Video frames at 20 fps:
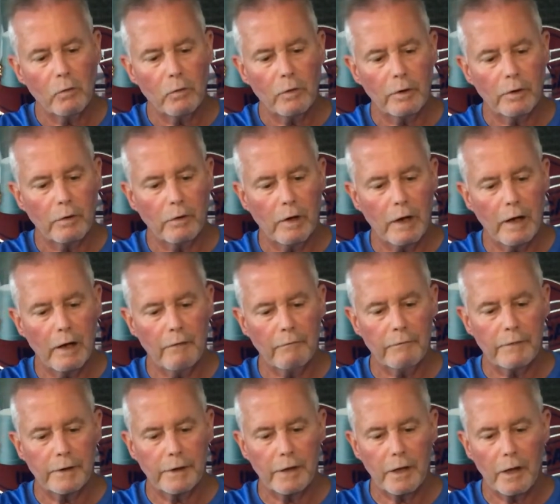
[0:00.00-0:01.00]
we will
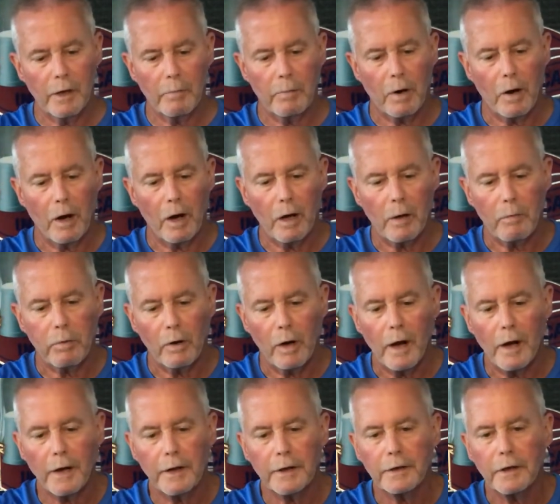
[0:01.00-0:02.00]
have the other part of the
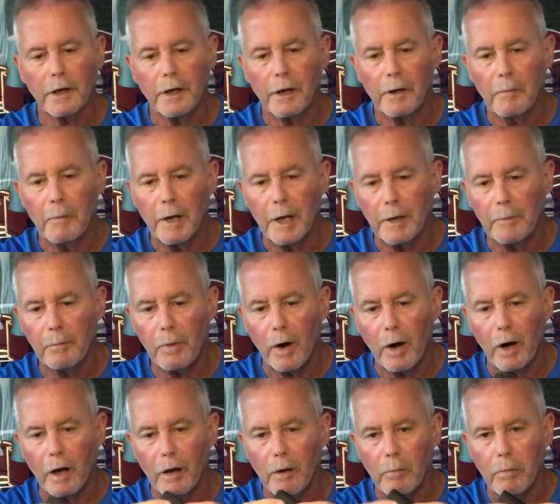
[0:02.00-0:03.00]
product and the main
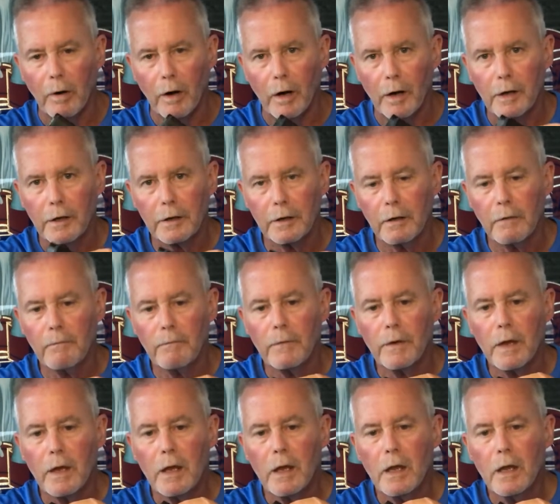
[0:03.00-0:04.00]
part of the product.
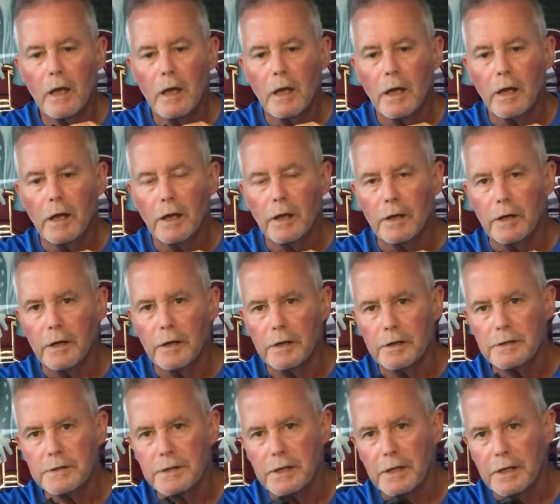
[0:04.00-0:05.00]
It
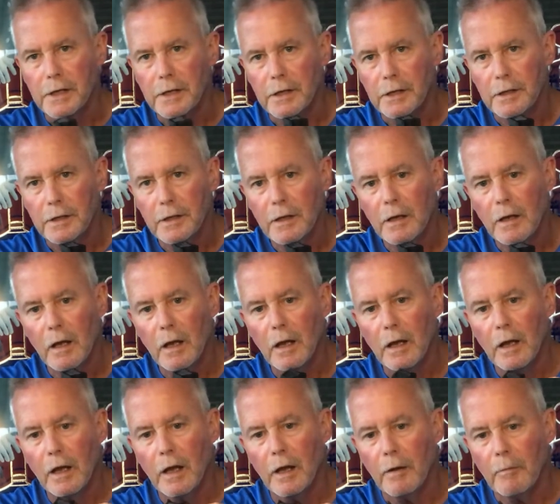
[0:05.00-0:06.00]
is the
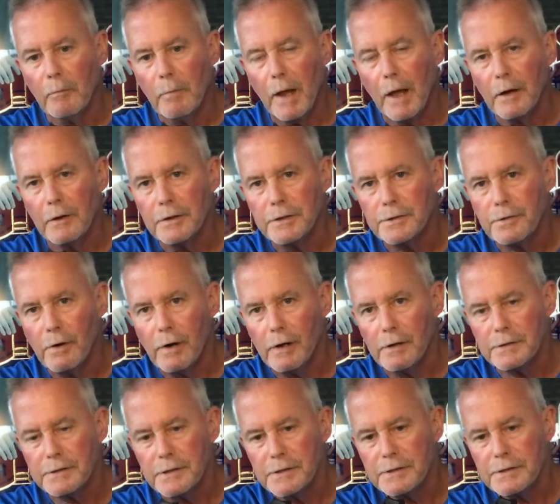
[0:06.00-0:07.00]
balance
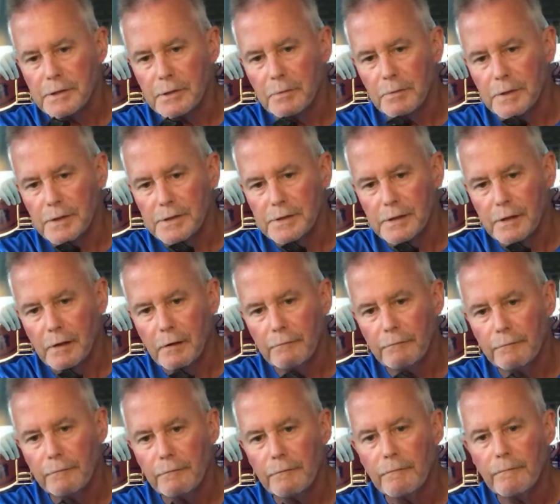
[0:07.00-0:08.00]
rail system
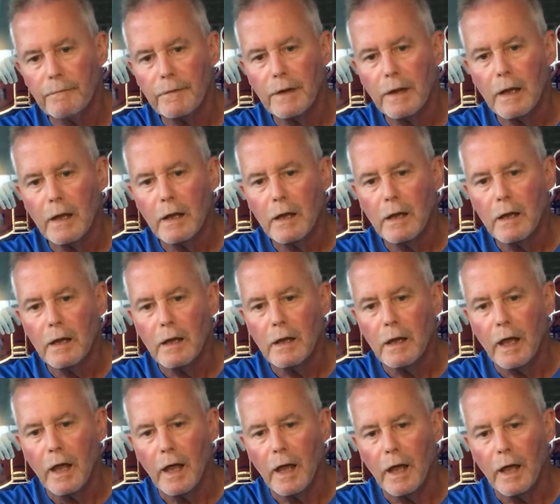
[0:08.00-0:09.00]
itself,
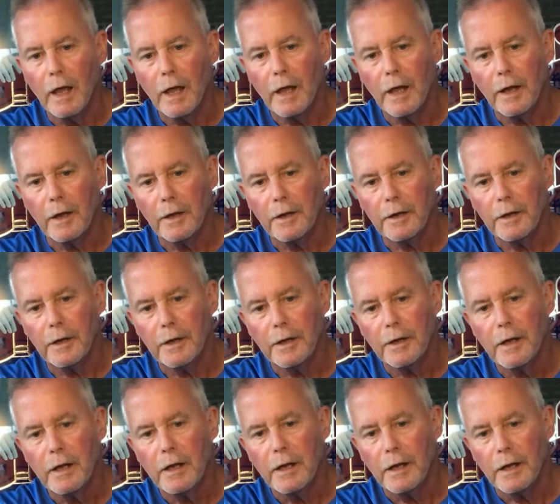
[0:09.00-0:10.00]
and
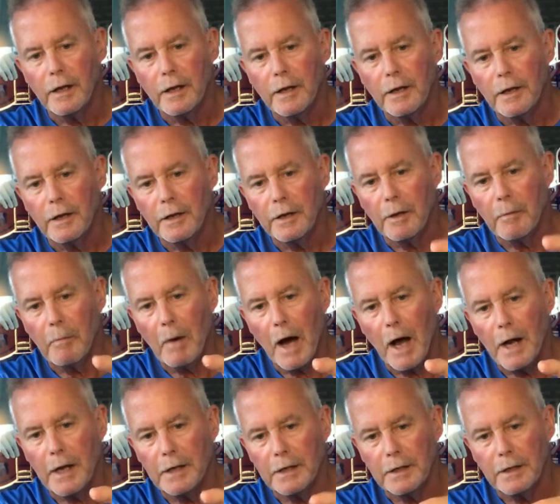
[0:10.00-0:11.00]
the
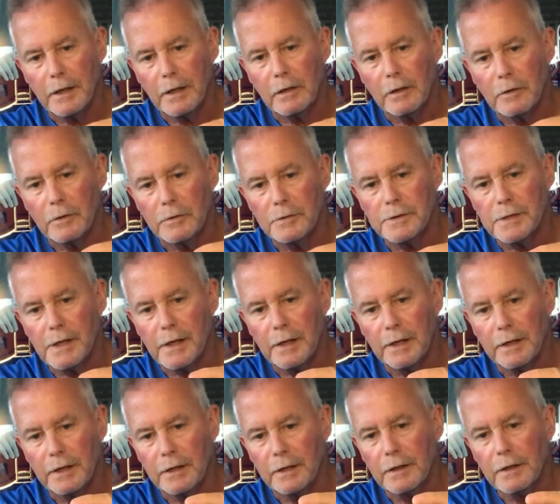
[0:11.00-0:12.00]
body includes
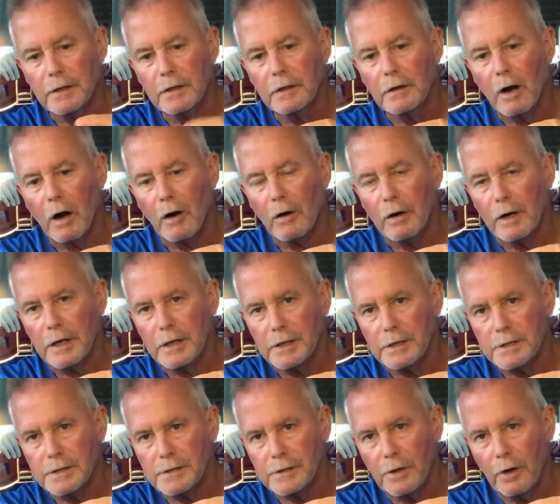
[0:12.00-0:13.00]
a
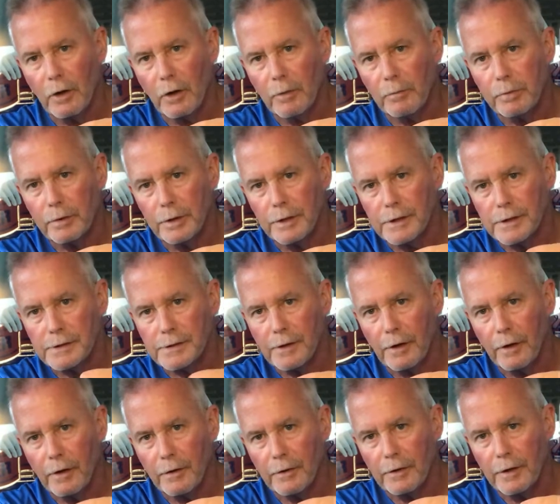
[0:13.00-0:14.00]
already
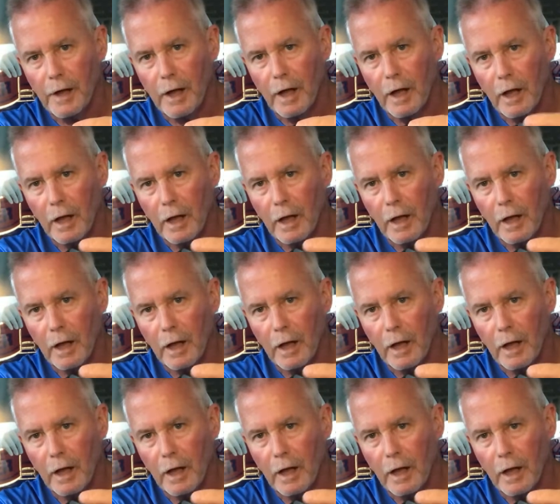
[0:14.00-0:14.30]
pre-installed